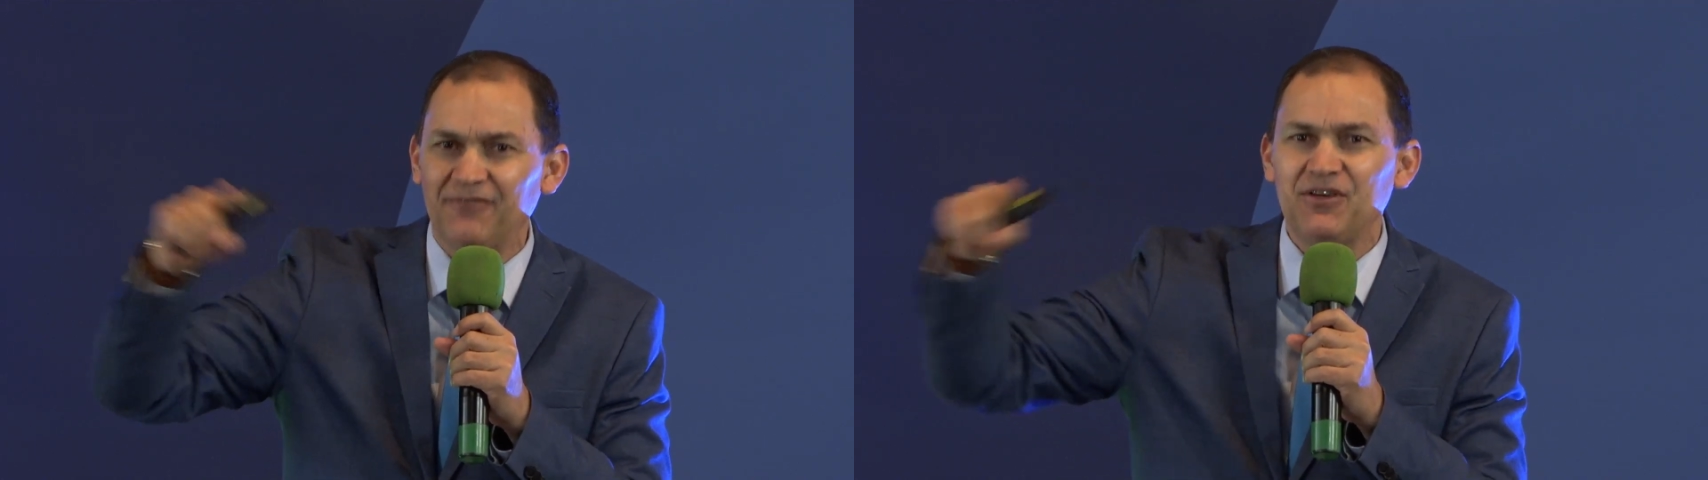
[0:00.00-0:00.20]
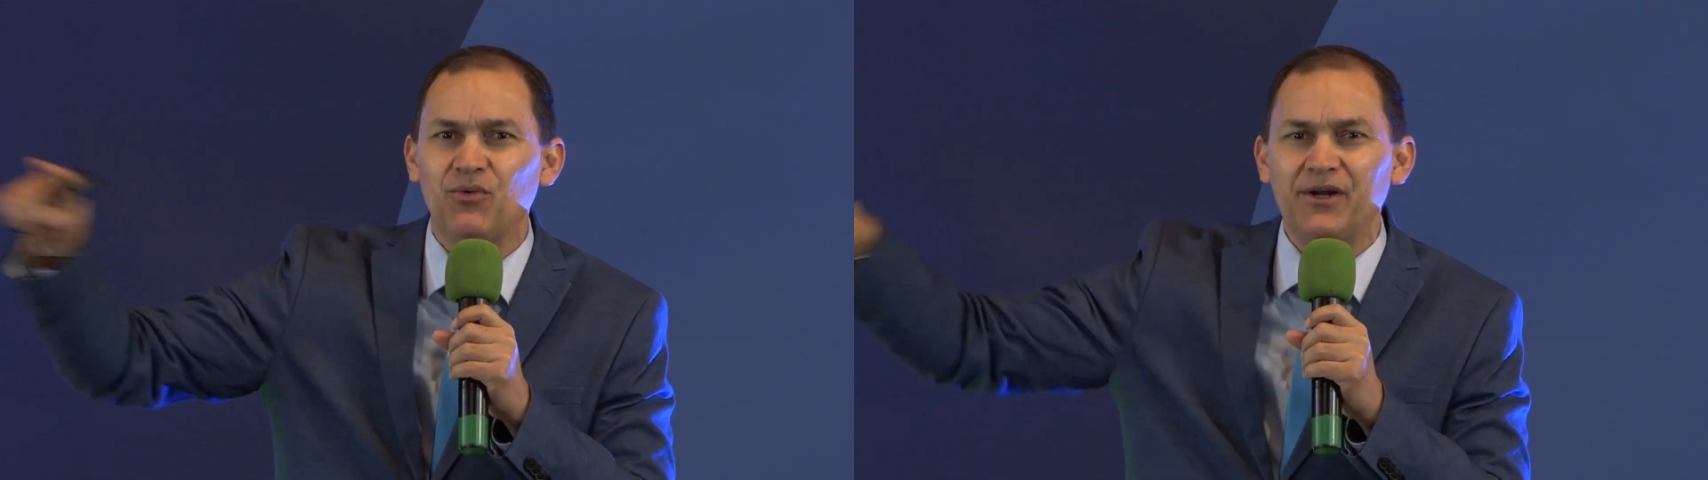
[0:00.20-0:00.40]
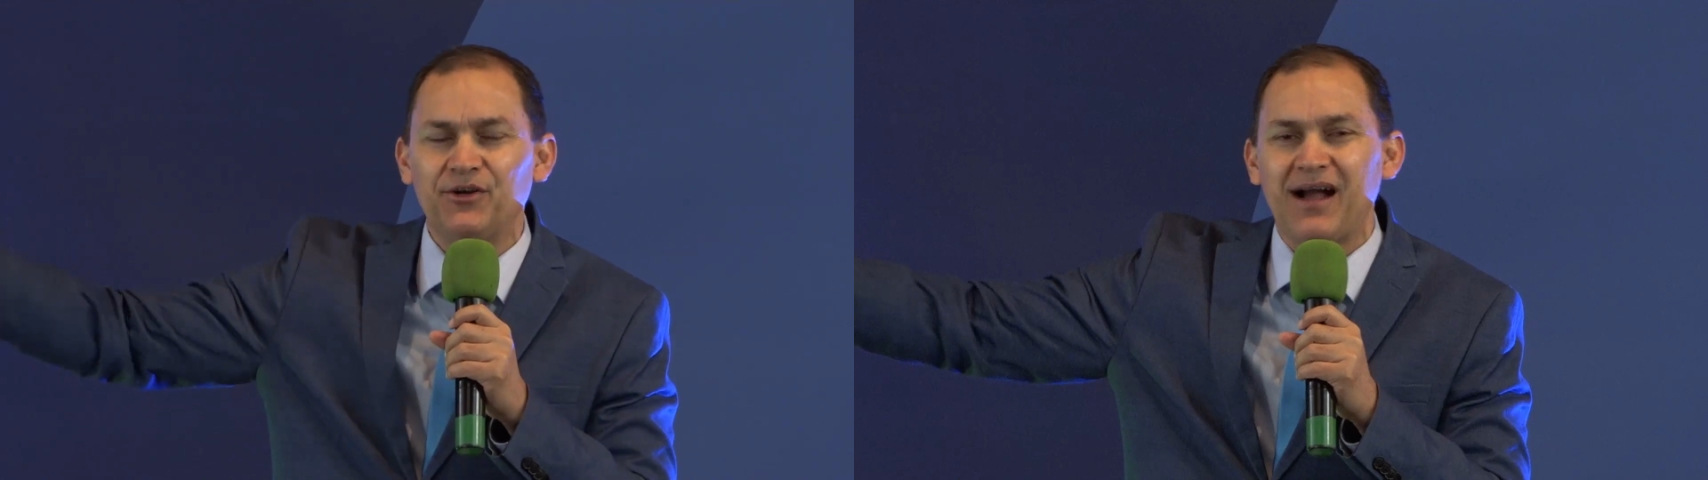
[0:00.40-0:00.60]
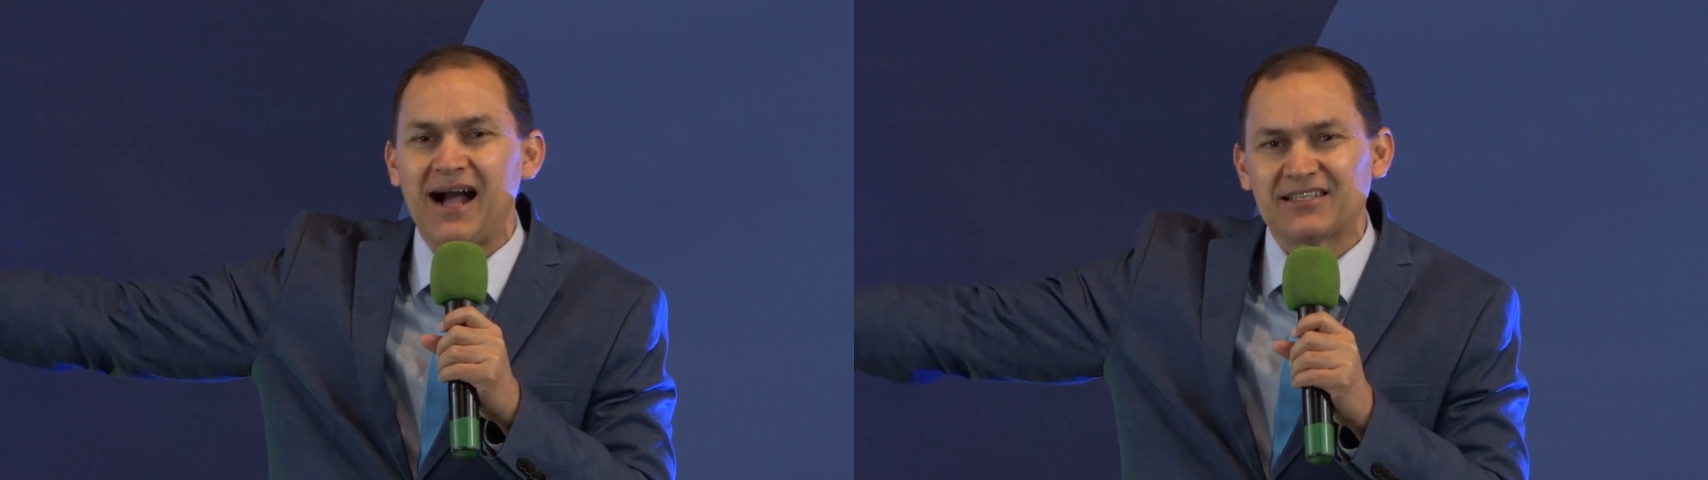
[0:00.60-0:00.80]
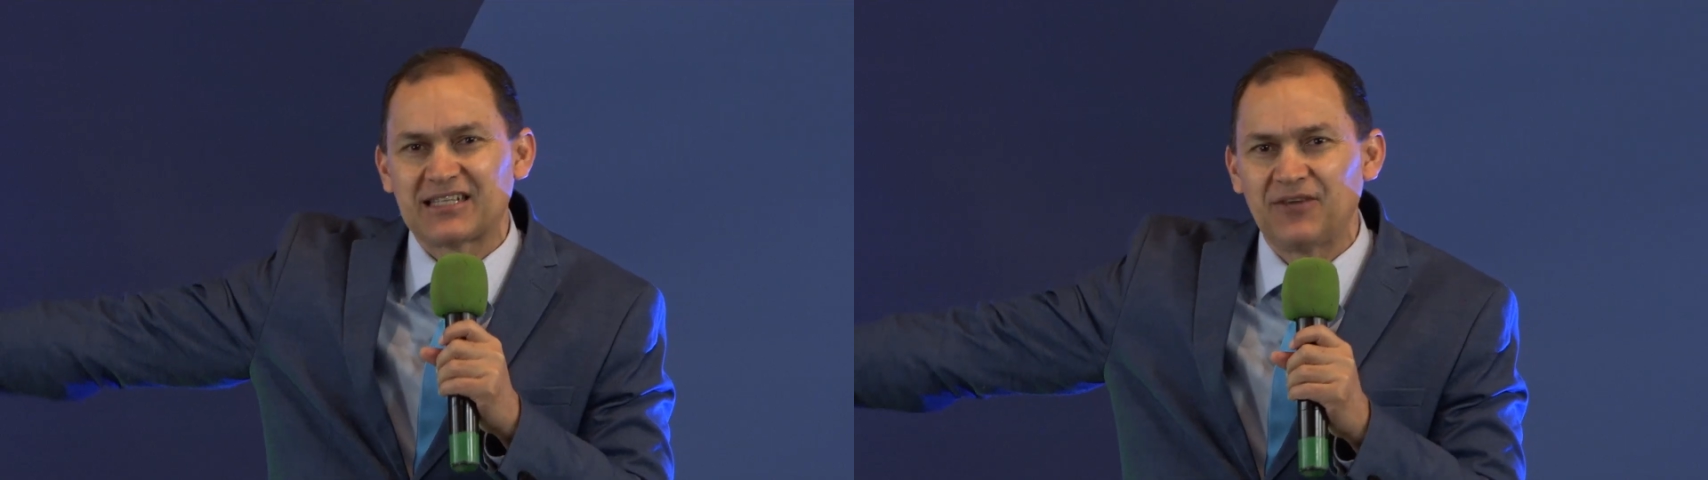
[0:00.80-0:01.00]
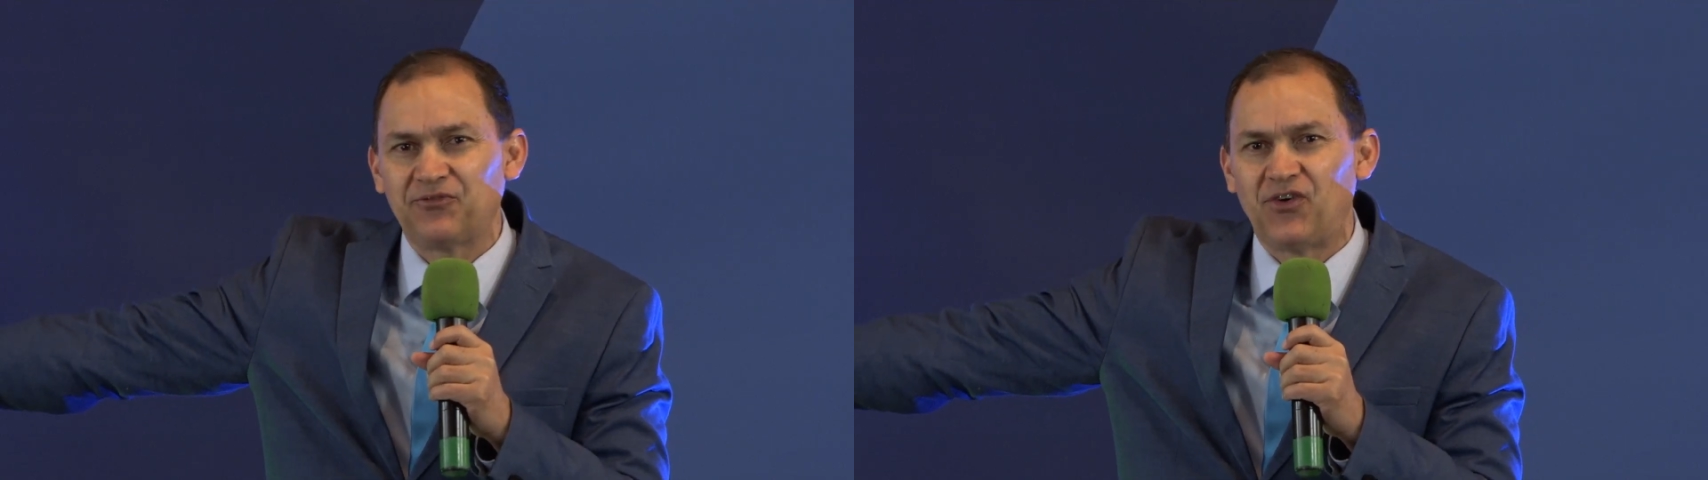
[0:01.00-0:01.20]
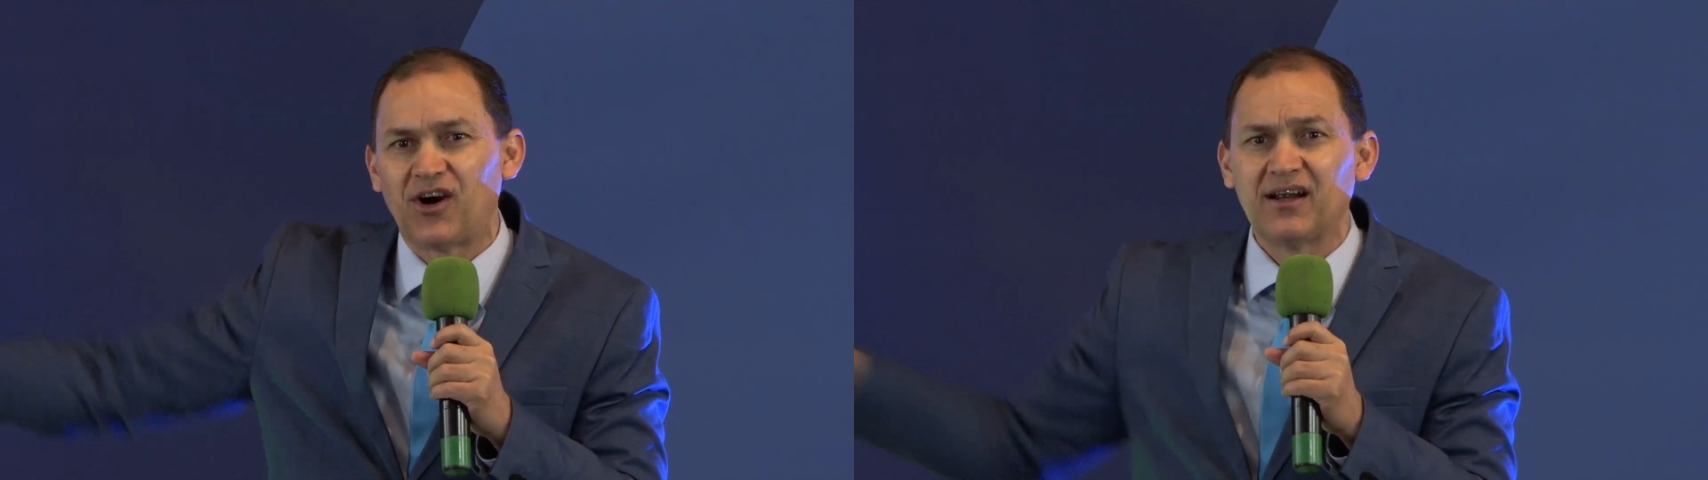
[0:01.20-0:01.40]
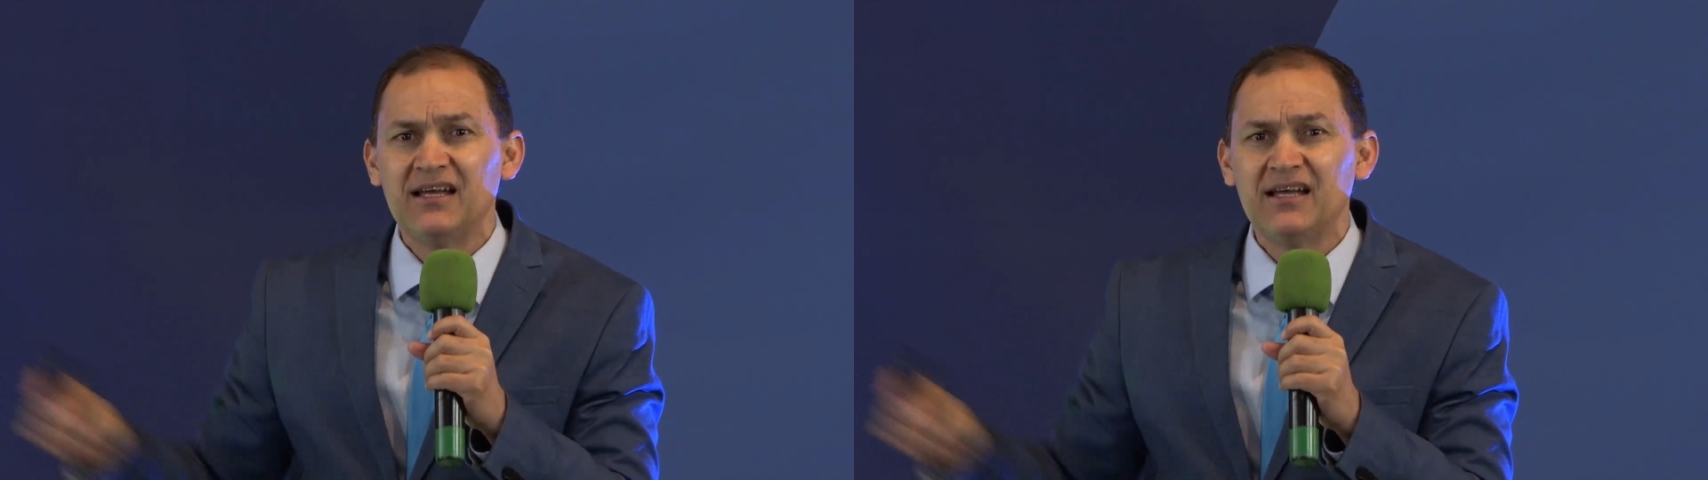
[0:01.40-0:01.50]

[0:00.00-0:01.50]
you what you're asking for,